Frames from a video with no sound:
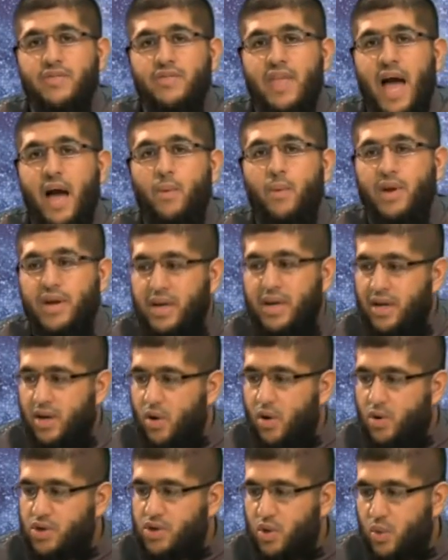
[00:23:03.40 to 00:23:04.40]
of that, we're going to
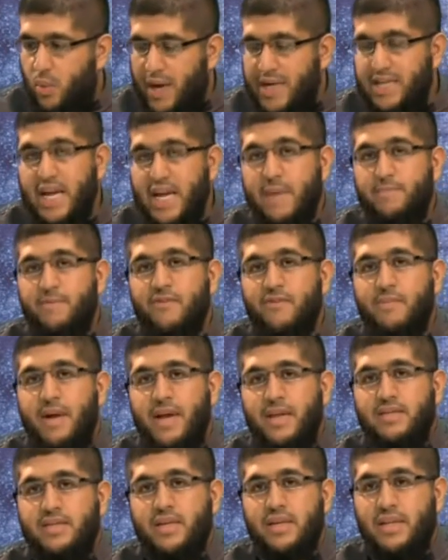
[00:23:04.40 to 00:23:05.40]
go to one type of
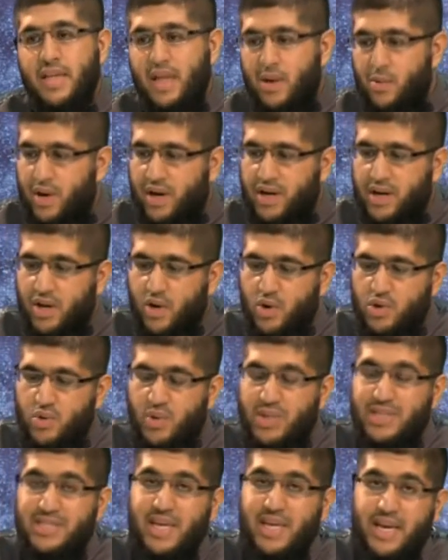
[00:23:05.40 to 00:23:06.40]
medicine, then we're going to go
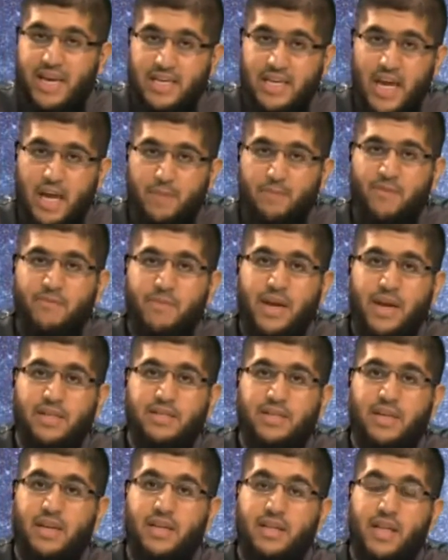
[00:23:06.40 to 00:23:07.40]
to a second type of
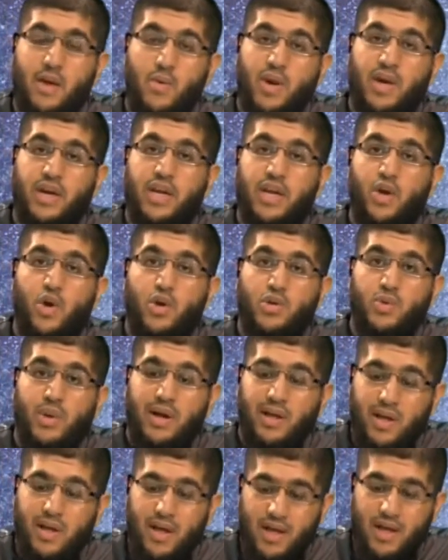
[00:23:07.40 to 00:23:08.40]
medicine, and then we're going to go to
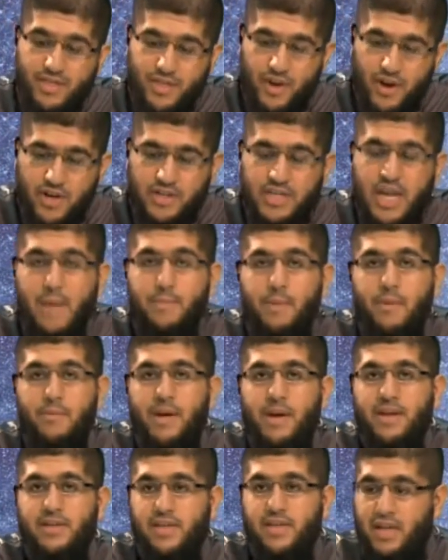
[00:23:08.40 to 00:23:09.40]
a third type of
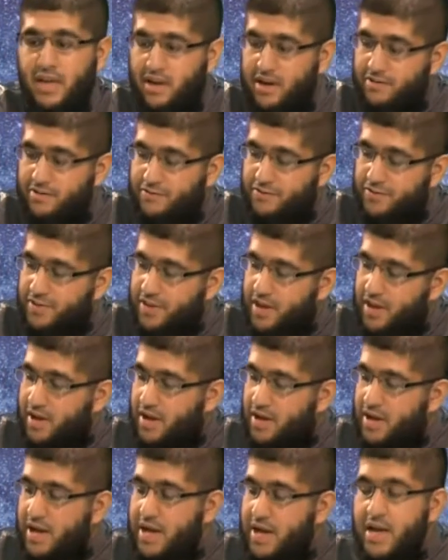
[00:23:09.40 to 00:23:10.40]
medicine. And
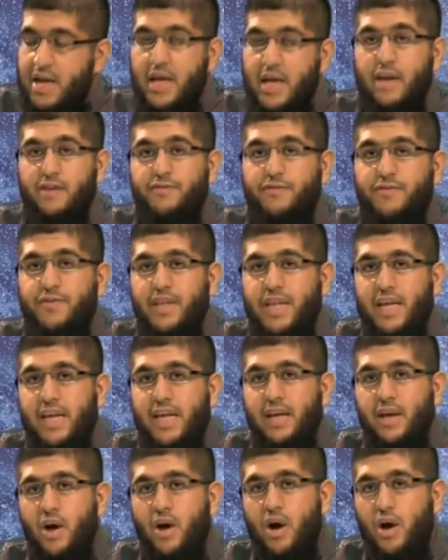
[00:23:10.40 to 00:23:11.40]
if
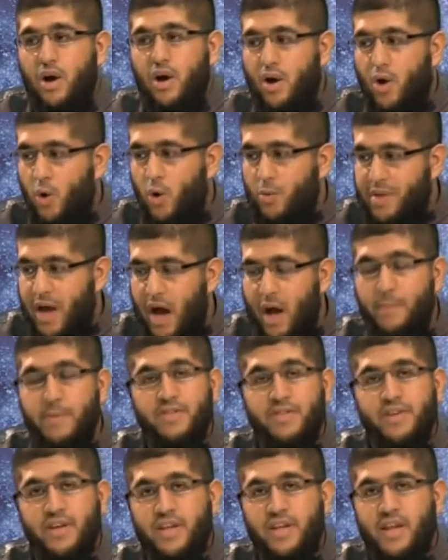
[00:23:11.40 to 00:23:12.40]
the
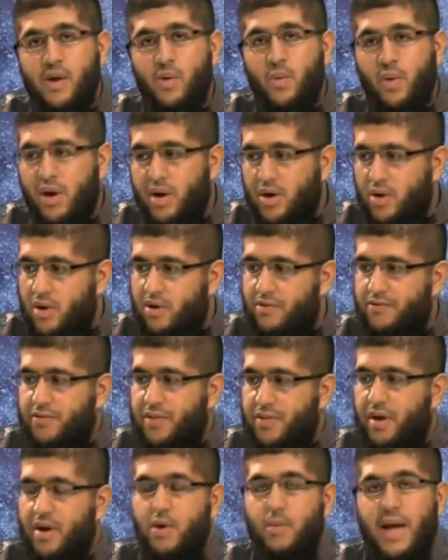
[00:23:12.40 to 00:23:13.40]
homeopathy didn't work, or if
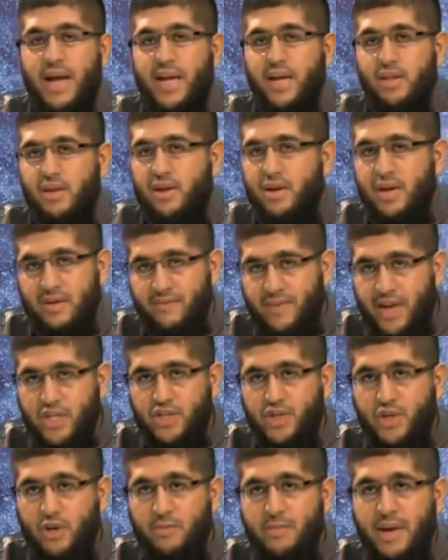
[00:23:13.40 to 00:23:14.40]
the regular
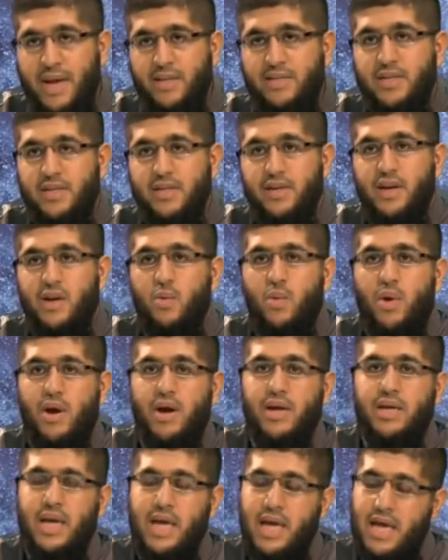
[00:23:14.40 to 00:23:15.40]
conventional medicine didn't
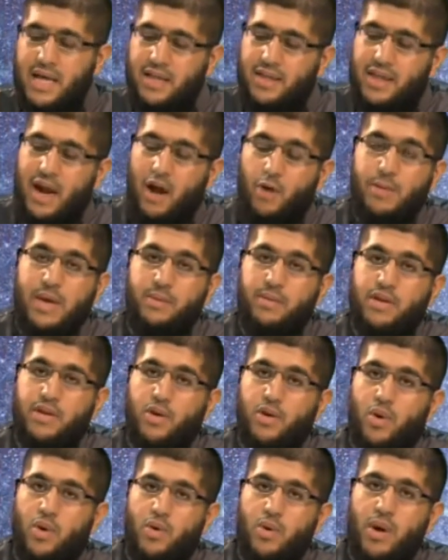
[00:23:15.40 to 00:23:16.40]
work, then I'll be able to
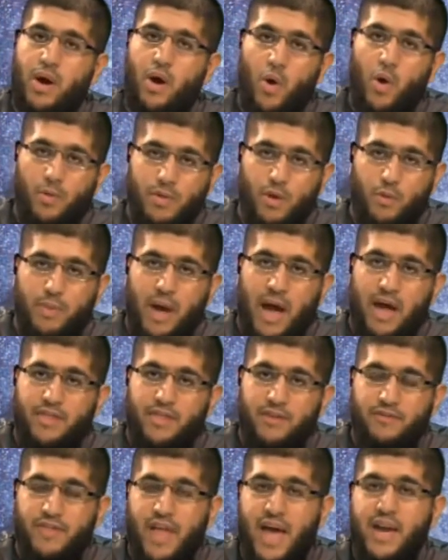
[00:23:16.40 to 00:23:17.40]
go to a homeopath.
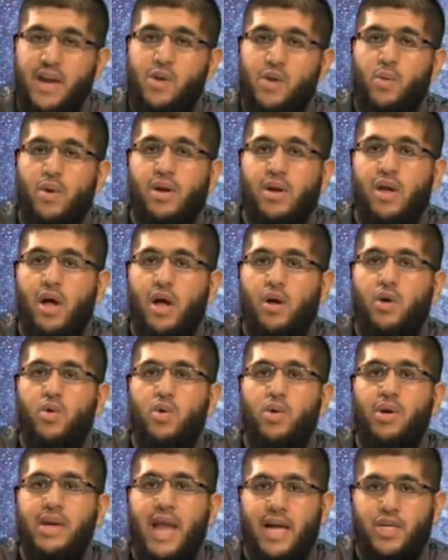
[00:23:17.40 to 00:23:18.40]
If that didn't work, I'll go
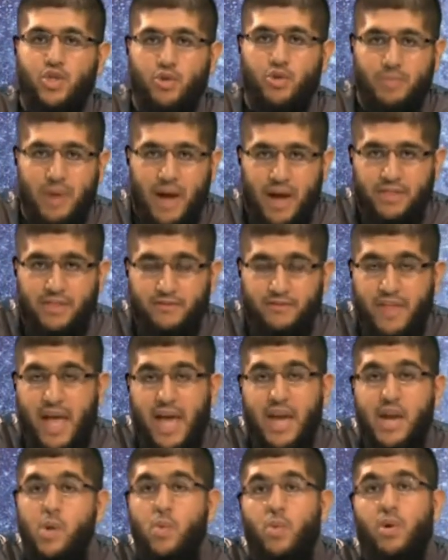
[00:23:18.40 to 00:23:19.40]
to a naturopath. If
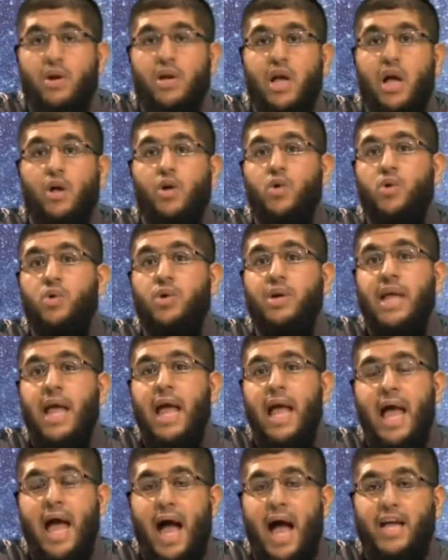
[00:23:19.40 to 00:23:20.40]
that didn't work, I'll go to an
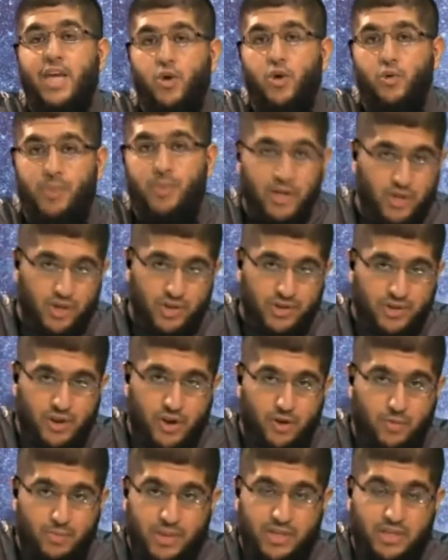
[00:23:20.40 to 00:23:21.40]
acupuncture
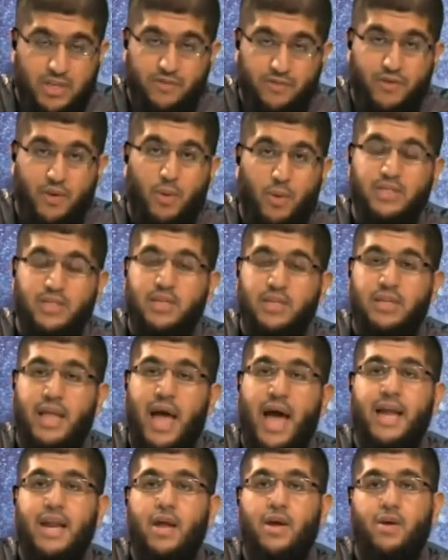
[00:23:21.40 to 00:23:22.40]
therapist. If it wasn't
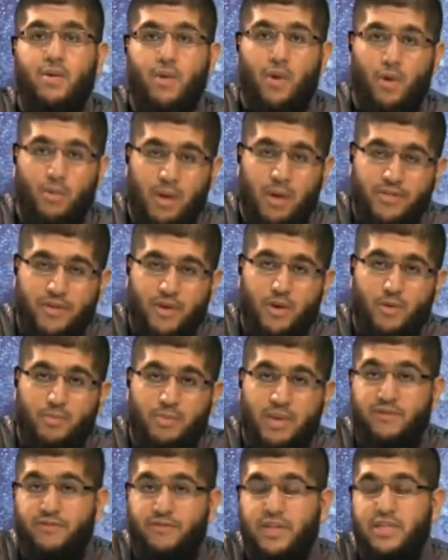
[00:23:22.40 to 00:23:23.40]
that,
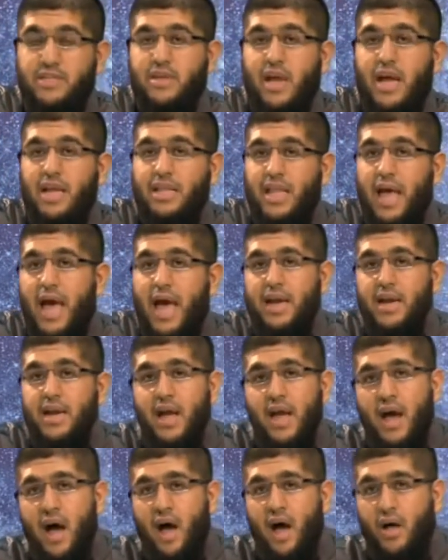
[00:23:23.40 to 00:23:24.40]
aromatherapy. If it's not that,
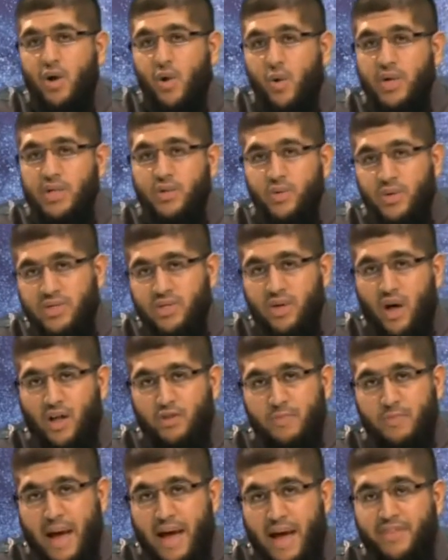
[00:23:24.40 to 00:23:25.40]
I'll go into a
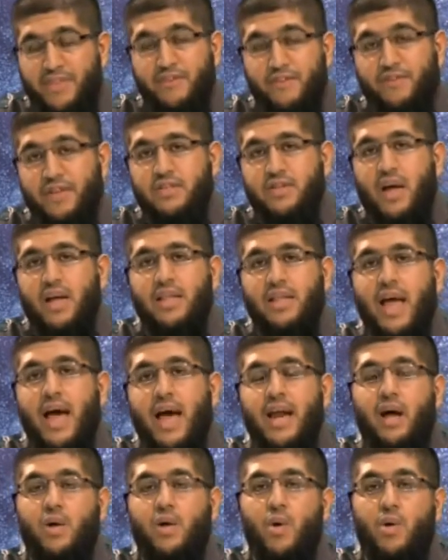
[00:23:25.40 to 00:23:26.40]
salt bath. If it's not
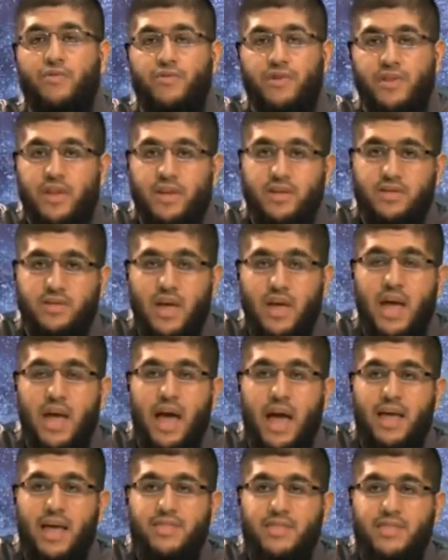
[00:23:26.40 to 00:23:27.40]
that, I'll go for this,
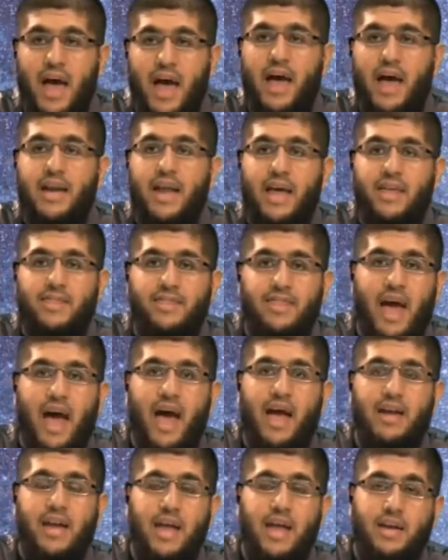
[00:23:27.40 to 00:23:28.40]
and that, and
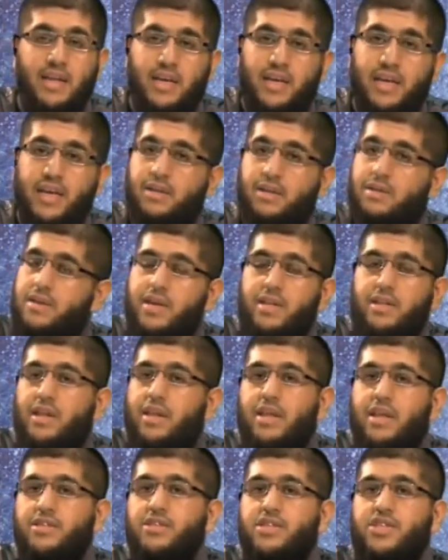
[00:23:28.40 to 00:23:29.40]
that, and the
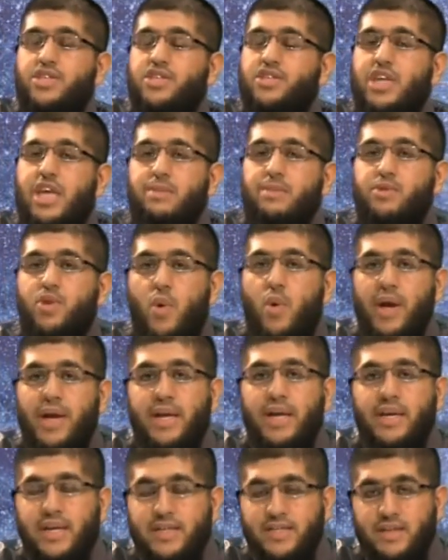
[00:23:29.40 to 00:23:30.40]
list just keeps going,
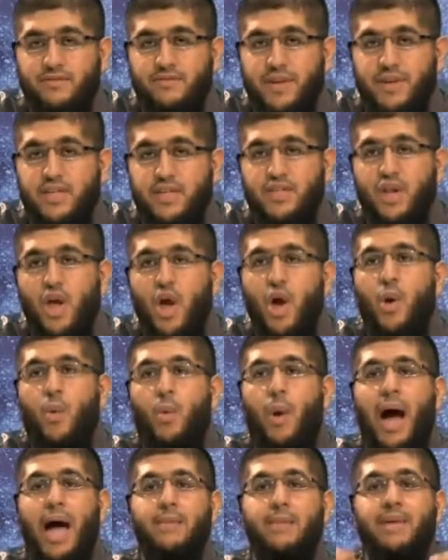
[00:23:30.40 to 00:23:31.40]
it doesn't finish.
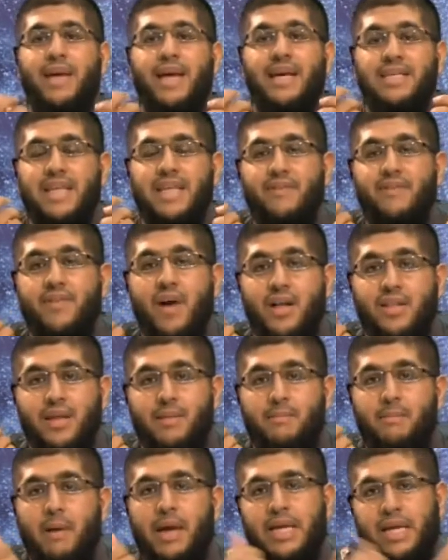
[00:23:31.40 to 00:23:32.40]
Why? Because I've got
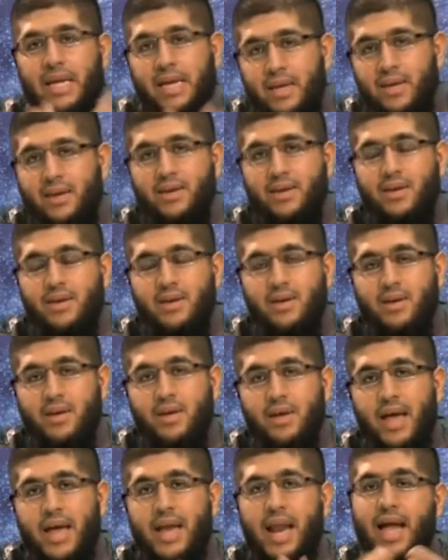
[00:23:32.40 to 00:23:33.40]
the money.
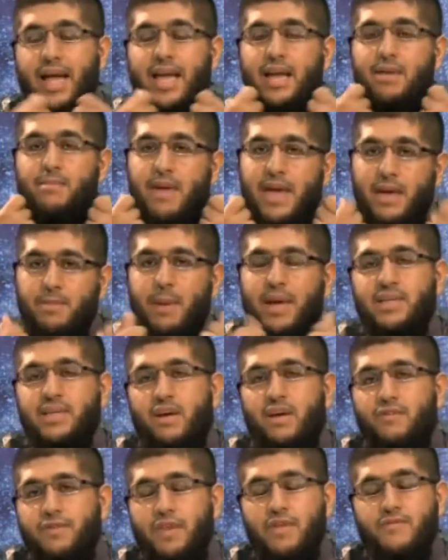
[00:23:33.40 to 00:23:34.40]
And I can make
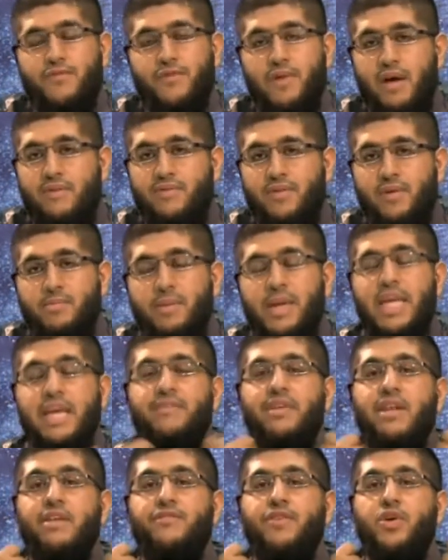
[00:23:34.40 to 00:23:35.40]
myself live forever. But
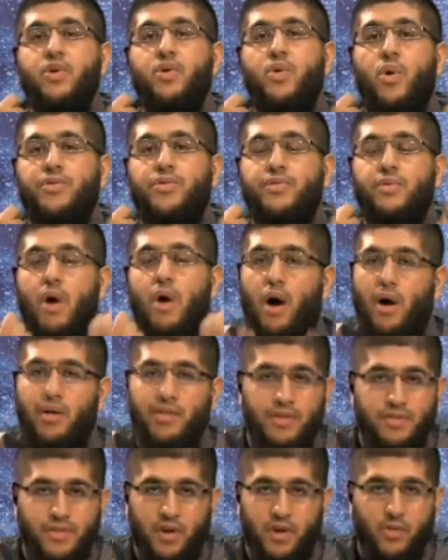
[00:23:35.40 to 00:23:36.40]
even if you go through all
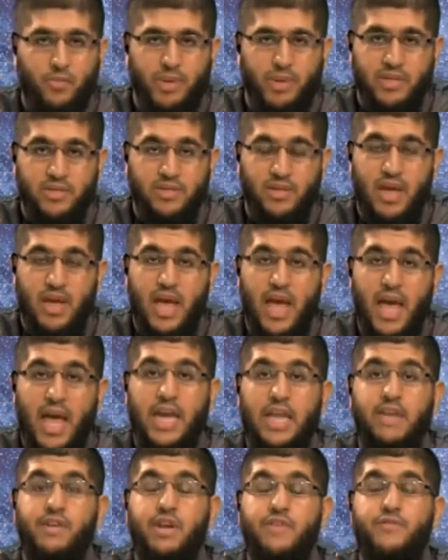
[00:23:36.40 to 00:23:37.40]
the therapies,
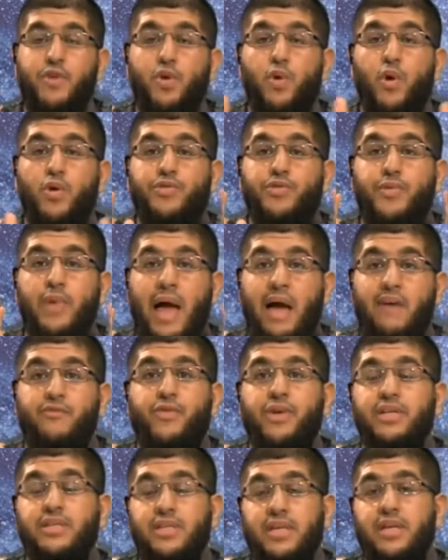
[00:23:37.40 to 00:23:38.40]
and even if you go through
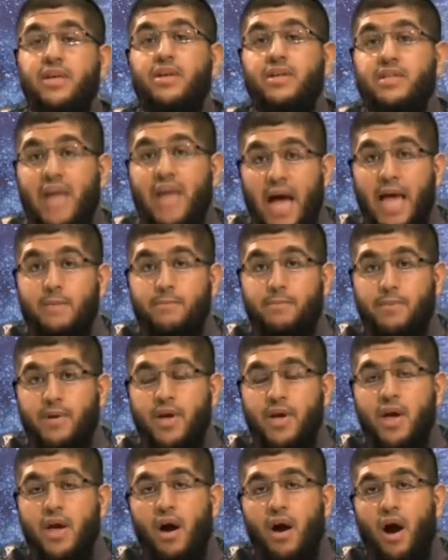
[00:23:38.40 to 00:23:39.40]
every single type
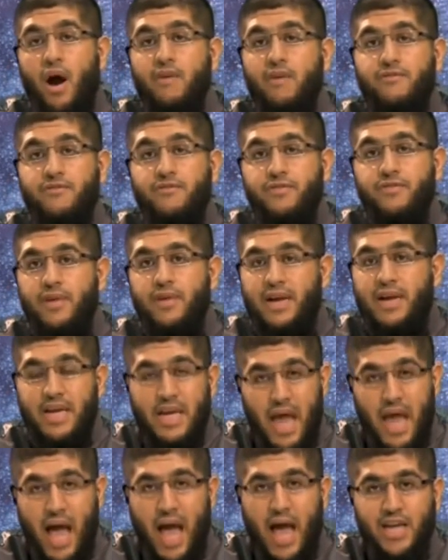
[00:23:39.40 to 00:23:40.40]
of
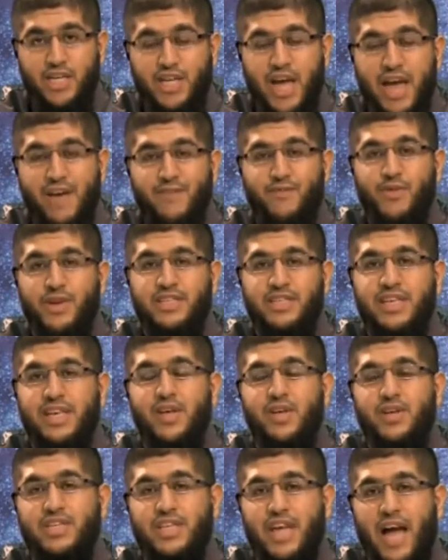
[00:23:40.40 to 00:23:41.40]
ilaj, every
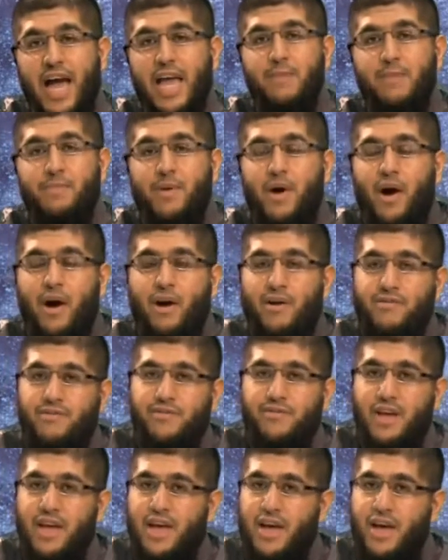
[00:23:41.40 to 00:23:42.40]
single type of